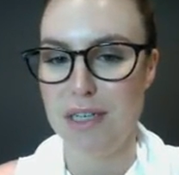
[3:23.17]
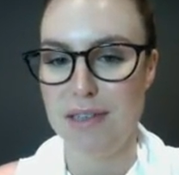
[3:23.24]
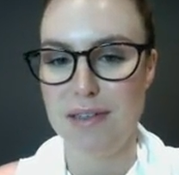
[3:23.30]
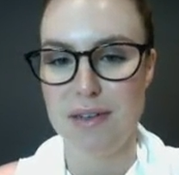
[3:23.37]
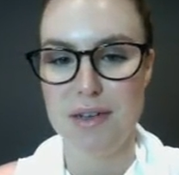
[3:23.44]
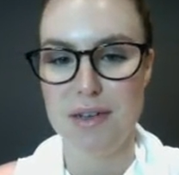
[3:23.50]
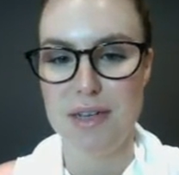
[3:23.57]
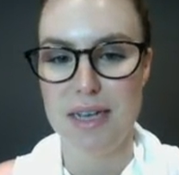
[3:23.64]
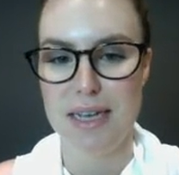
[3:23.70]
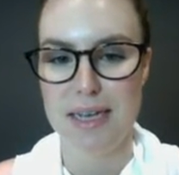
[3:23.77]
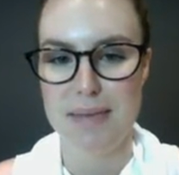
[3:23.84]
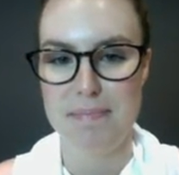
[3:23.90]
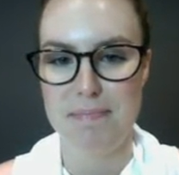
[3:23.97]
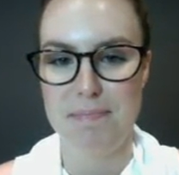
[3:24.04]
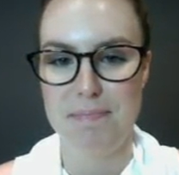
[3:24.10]
So
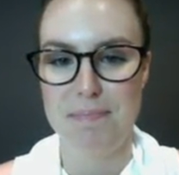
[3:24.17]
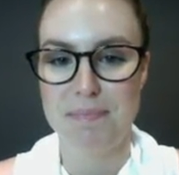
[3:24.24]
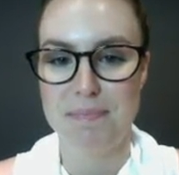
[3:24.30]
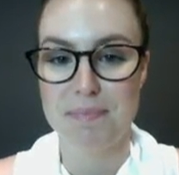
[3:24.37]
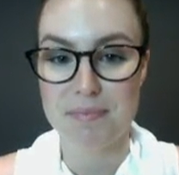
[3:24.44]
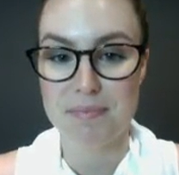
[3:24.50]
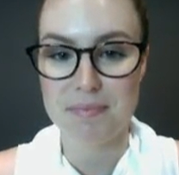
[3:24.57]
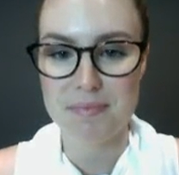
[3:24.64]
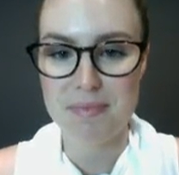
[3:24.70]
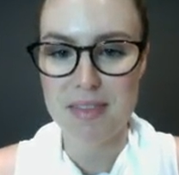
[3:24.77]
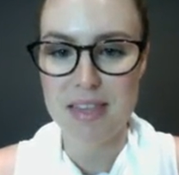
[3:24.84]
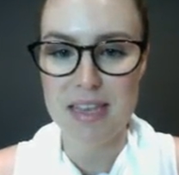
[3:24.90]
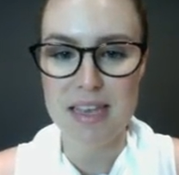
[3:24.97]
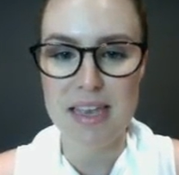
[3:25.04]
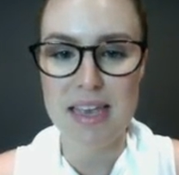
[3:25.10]

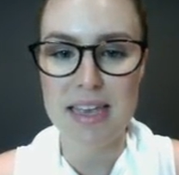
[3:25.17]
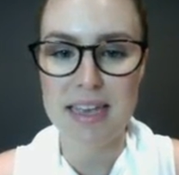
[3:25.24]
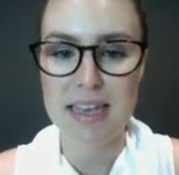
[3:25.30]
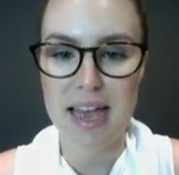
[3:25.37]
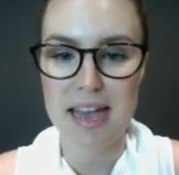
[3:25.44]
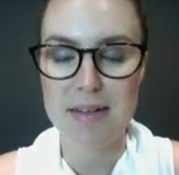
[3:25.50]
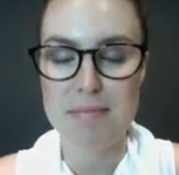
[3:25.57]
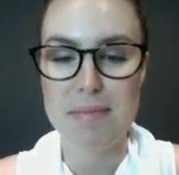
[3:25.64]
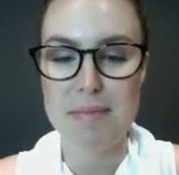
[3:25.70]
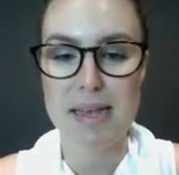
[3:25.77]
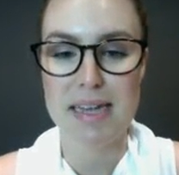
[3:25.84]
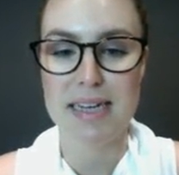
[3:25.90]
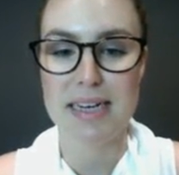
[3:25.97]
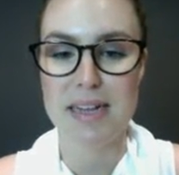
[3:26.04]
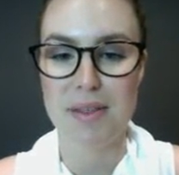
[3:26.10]
it can
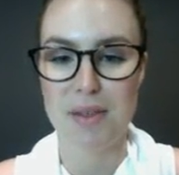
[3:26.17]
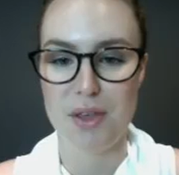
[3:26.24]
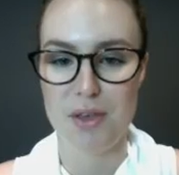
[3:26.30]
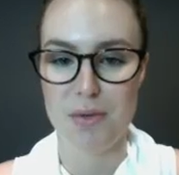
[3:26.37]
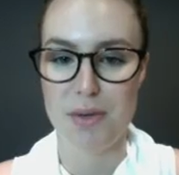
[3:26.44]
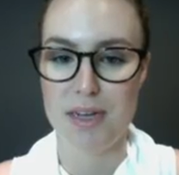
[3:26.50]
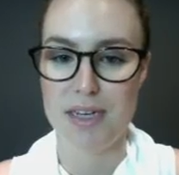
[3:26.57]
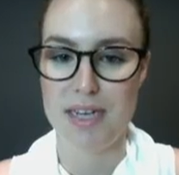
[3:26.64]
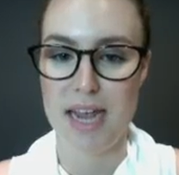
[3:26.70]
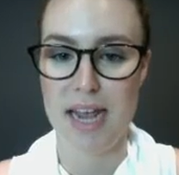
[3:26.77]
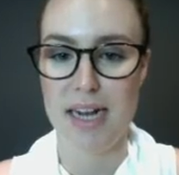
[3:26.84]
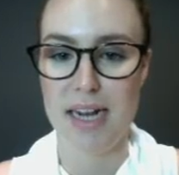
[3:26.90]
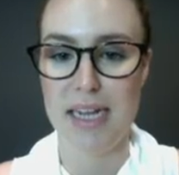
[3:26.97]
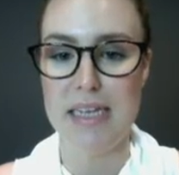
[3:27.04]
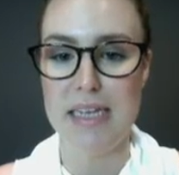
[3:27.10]
mean that you are
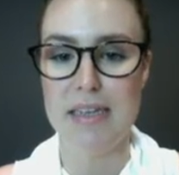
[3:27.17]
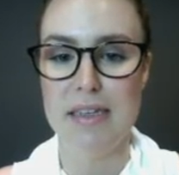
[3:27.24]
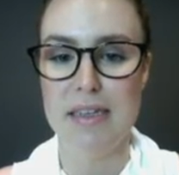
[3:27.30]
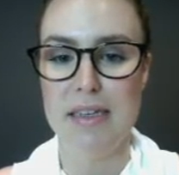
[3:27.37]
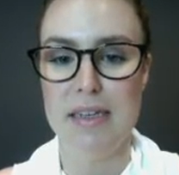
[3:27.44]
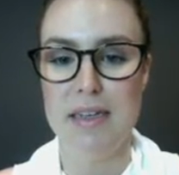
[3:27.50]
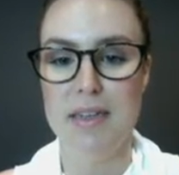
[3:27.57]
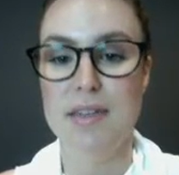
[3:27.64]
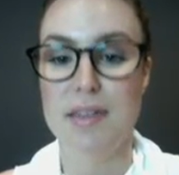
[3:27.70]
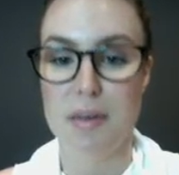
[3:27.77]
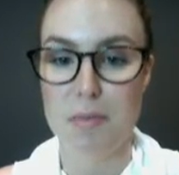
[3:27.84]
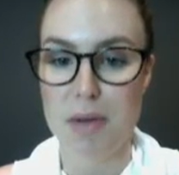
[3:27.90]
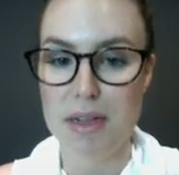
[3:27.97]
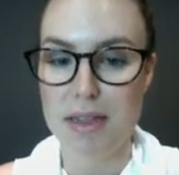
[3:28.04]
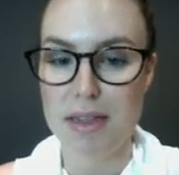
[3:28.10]
telling
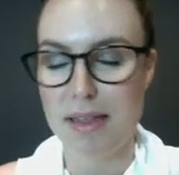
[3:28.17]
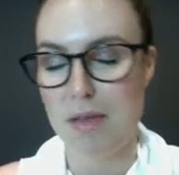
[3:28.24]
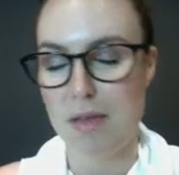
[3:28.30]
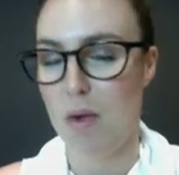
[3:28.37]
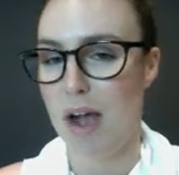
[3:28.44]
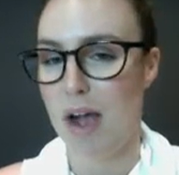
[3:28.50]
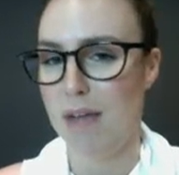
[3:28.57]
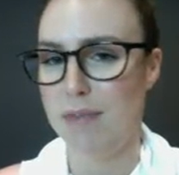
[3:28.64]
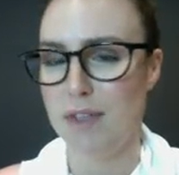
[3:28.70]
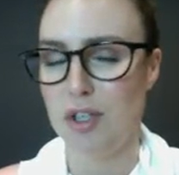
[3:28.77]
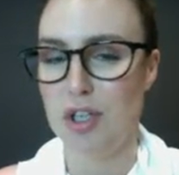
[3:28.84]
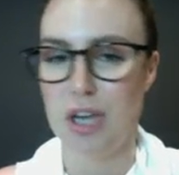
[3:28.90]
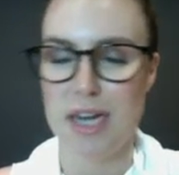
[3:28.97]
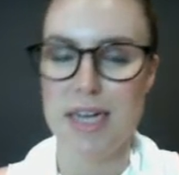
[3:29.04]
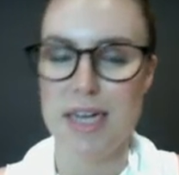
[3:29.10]
someone that their wife is
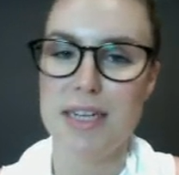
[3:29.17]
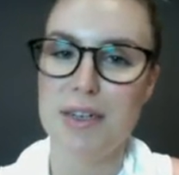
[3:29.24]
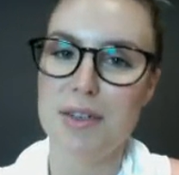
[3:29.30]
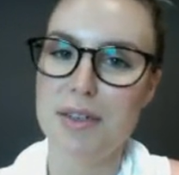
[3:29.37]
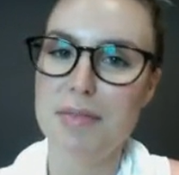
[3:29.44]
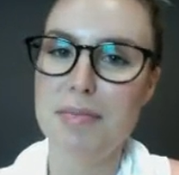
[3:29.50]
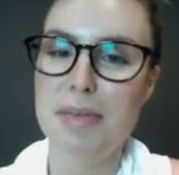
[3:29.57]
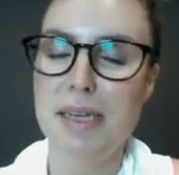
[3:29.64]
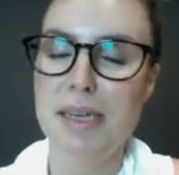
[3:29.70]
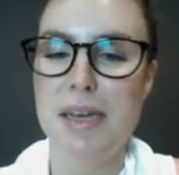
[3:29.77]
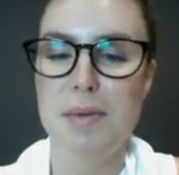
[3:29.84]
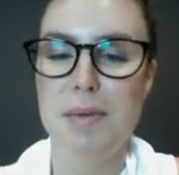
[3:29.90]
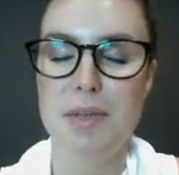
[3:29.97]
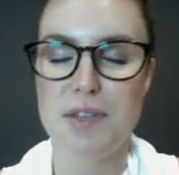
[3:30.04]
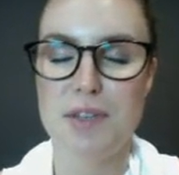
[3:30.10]
cheating on them,
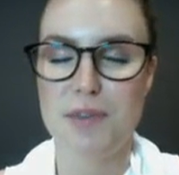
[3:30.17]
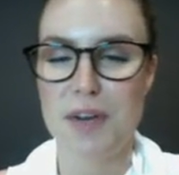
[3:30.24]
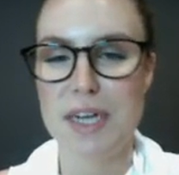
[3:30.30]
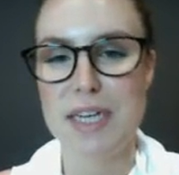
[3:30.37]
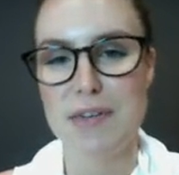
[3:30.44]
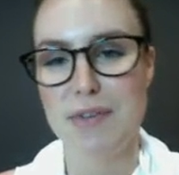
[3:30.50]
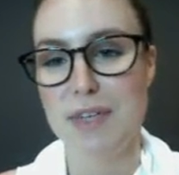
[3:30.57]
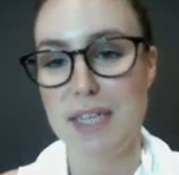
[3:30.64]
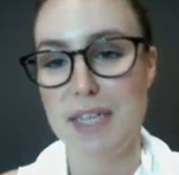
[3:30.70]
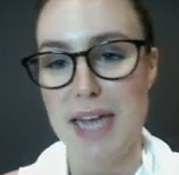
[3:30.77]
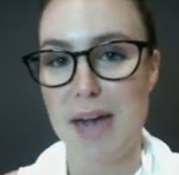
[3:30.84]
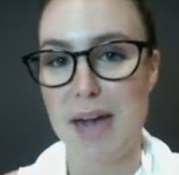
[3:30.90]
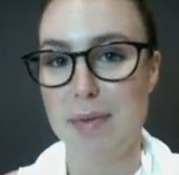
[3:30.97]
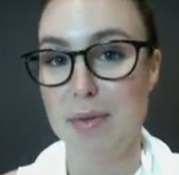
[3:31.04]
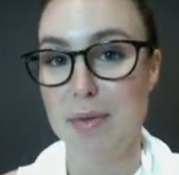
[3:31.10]
which is very different to
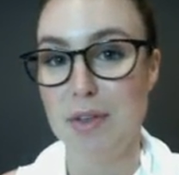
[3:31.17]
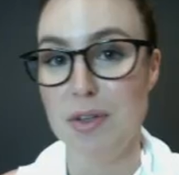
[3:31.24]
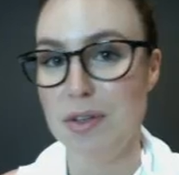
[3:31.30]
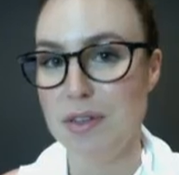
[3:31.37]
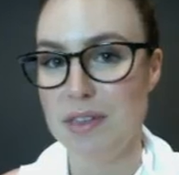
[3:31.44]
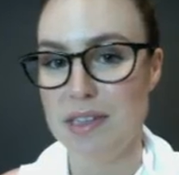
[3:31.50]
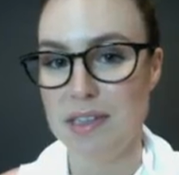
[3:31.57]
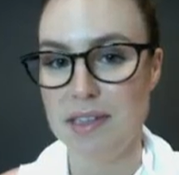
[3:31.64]
how we would use this